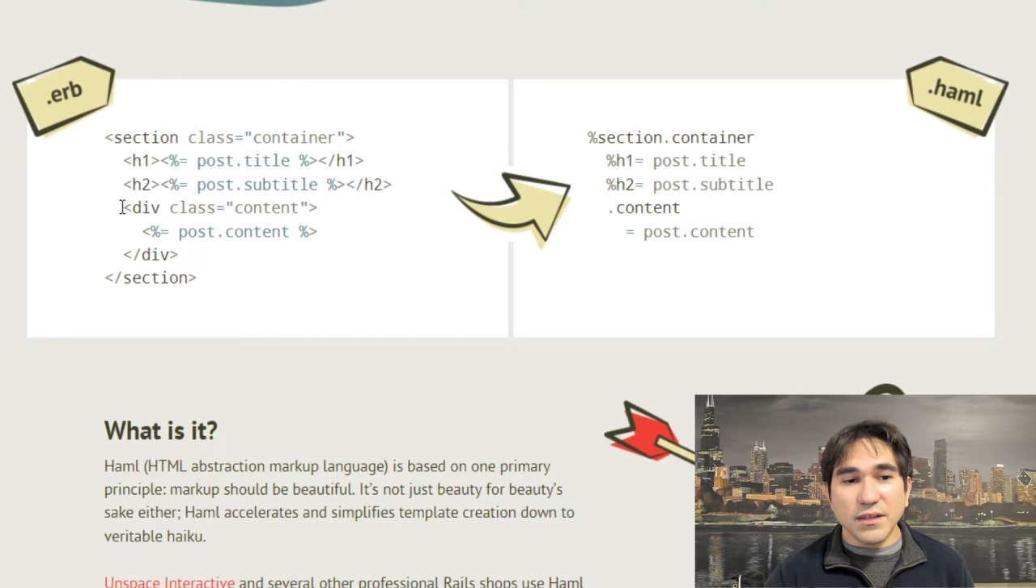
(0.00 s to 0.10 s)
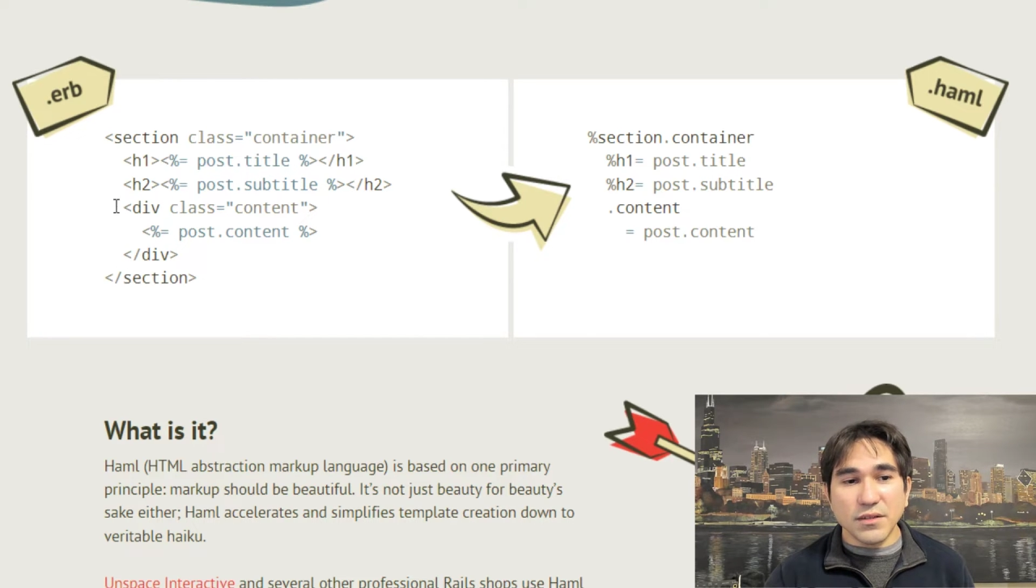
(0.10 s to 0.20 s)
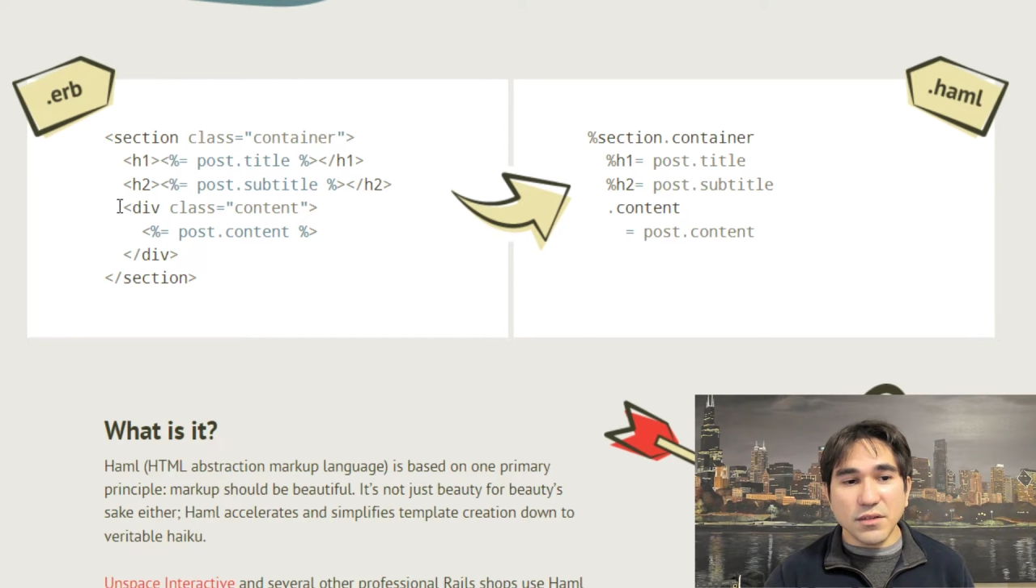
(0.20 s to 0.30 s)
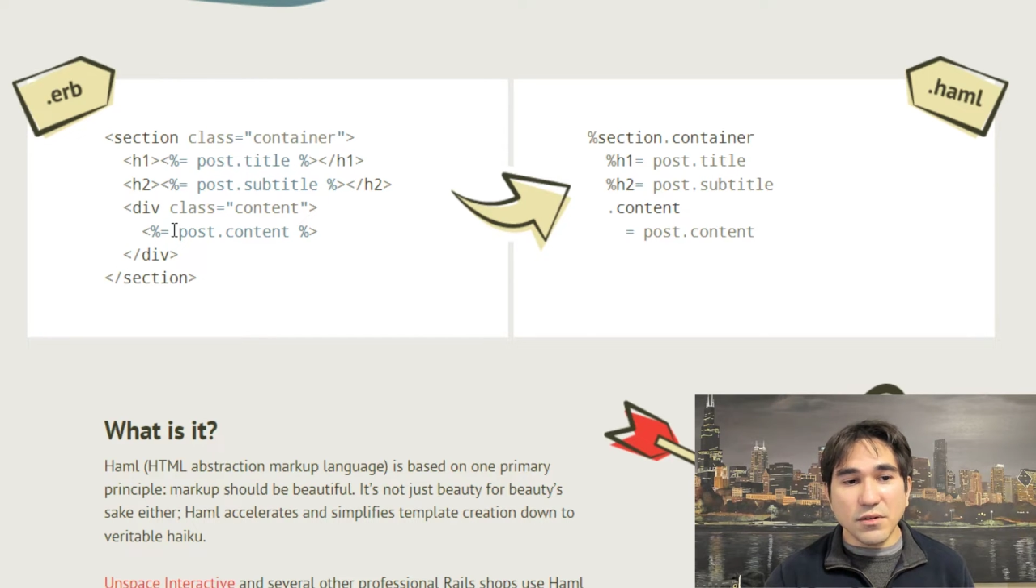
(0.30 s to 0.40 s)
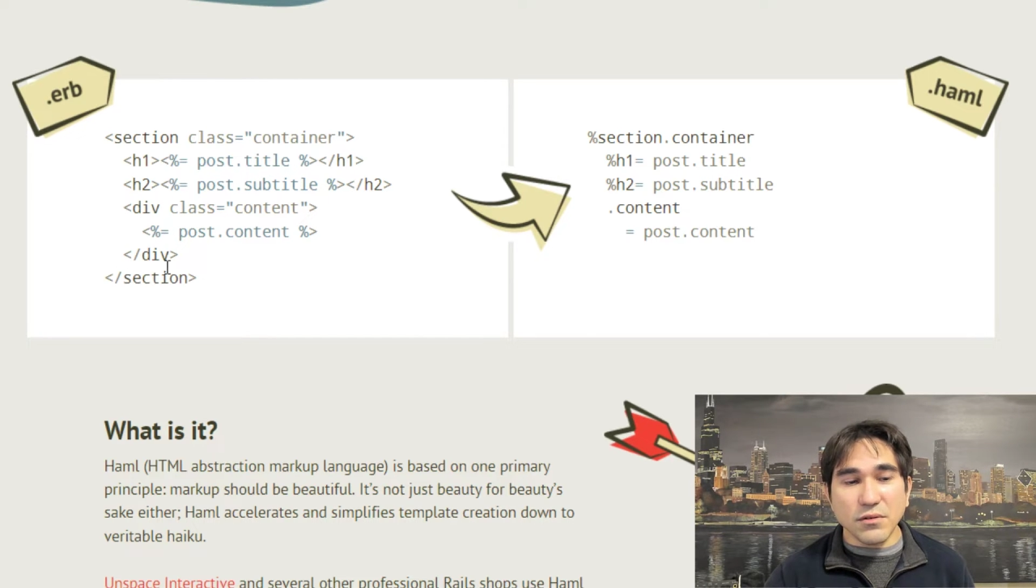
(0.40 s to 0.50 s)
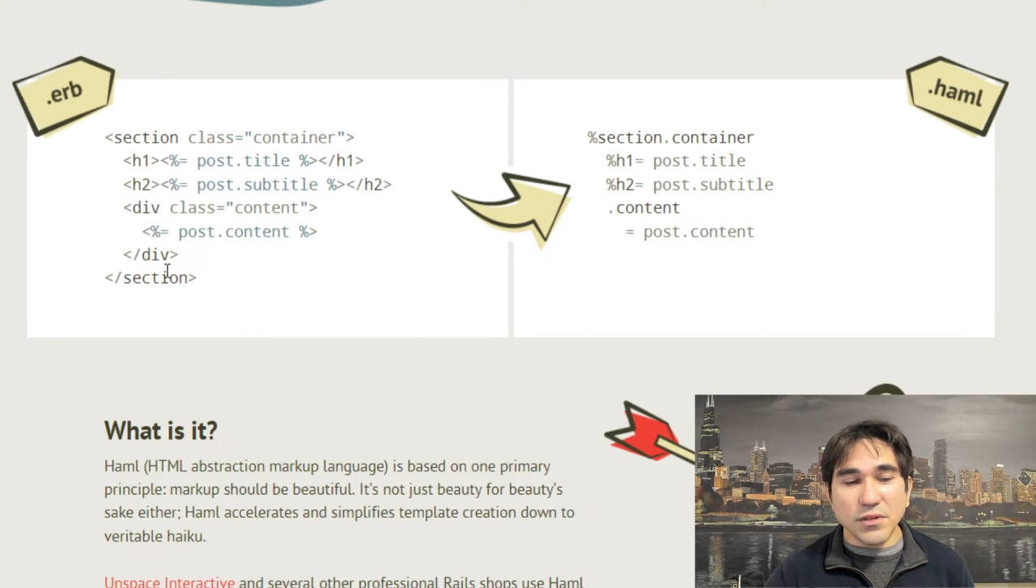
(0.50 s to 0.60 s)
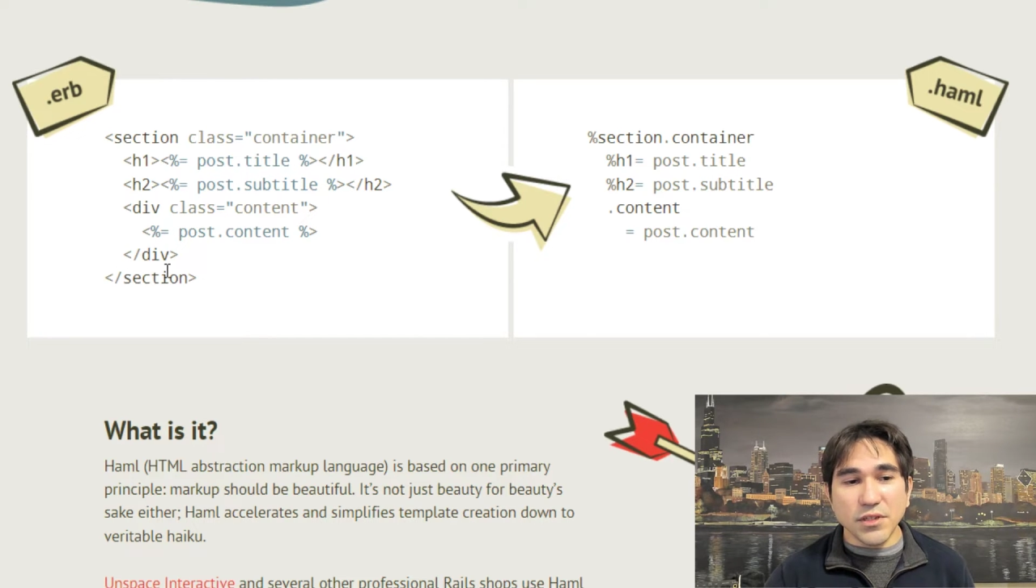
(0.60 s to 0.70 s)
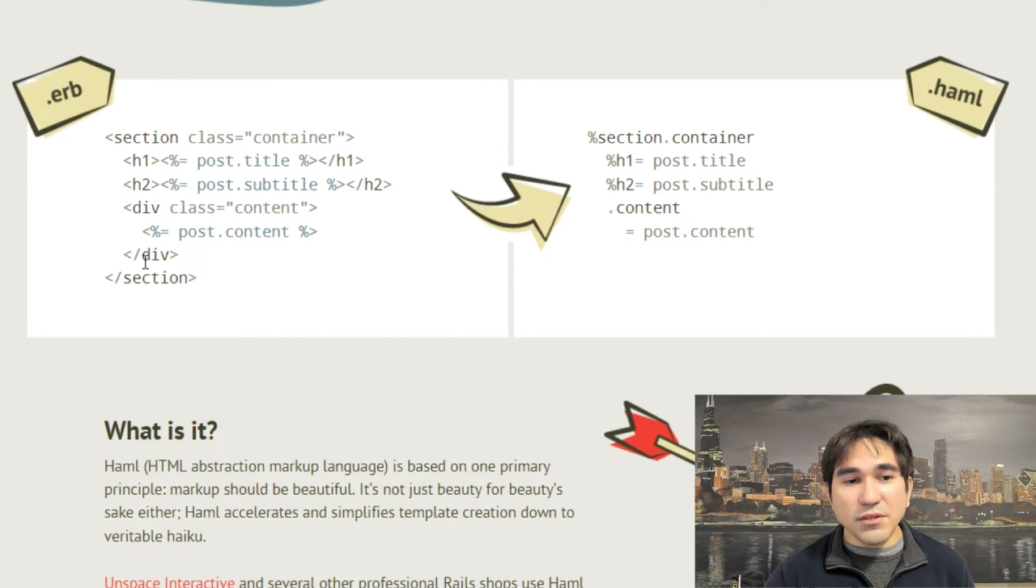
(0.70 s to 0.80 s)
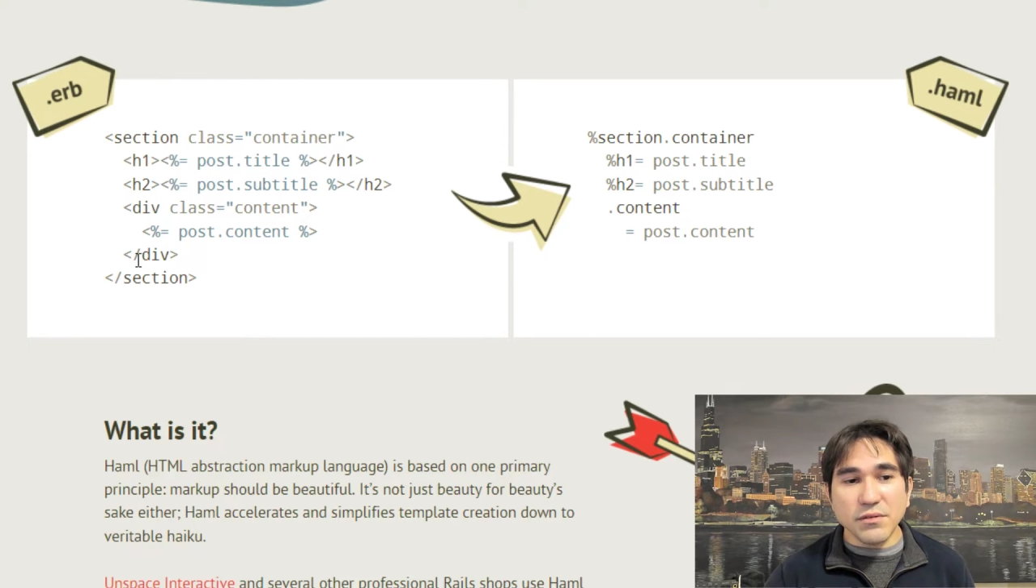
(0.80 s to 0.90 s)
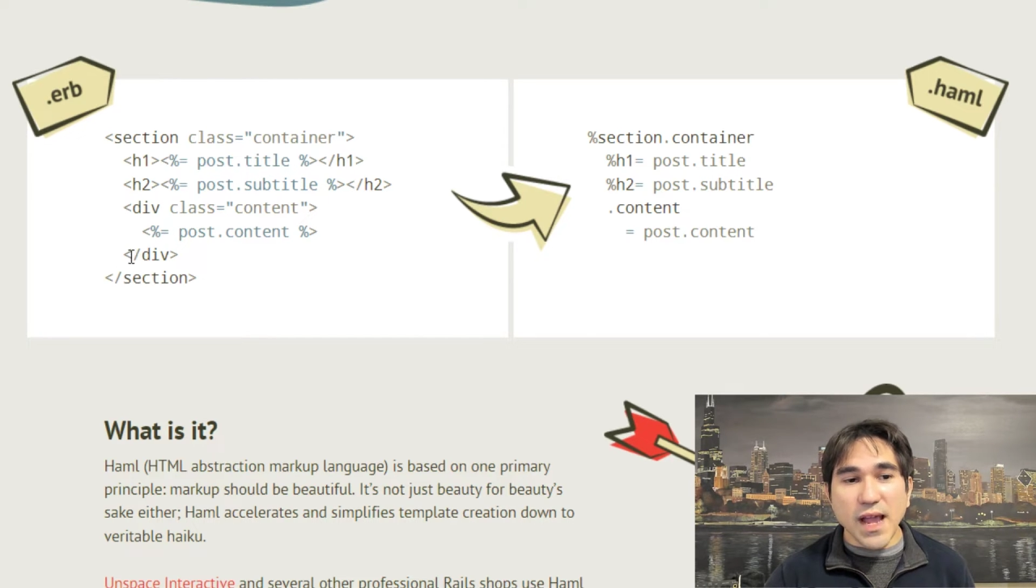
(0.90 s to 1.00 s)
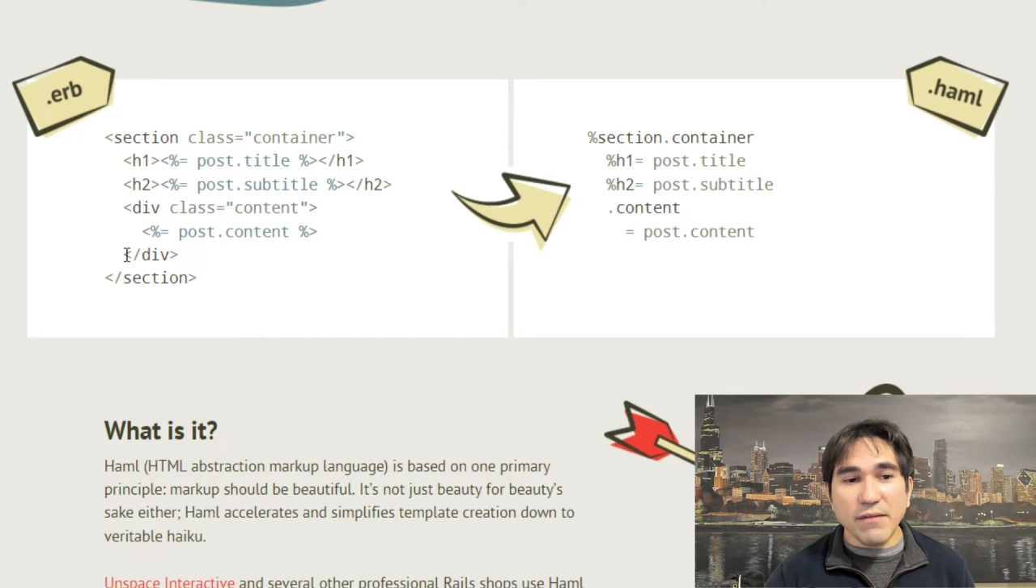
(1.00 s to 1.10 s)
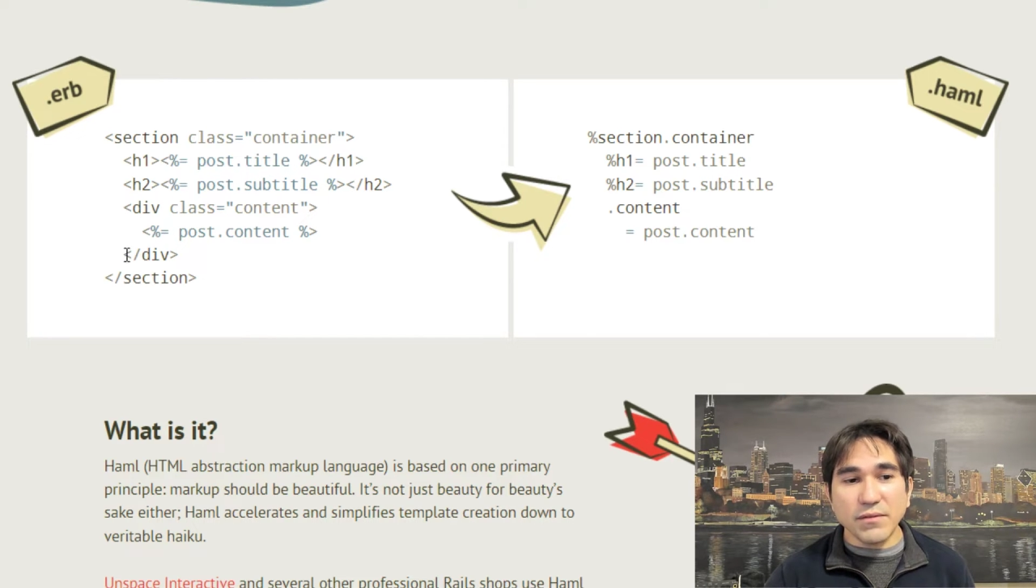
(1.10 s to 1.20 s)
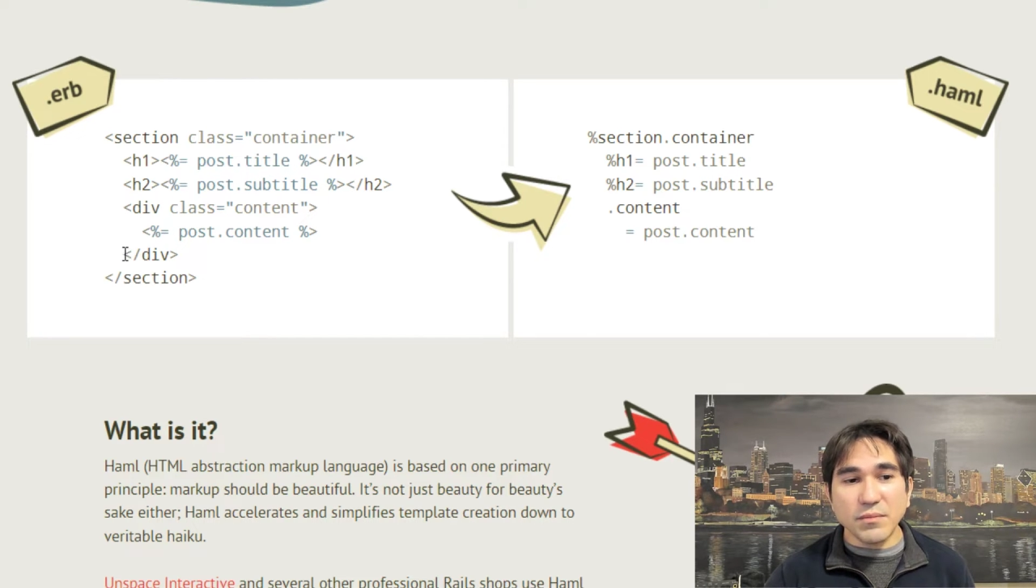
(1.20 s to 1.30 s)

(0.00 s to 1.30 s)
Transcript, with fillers: So you don't have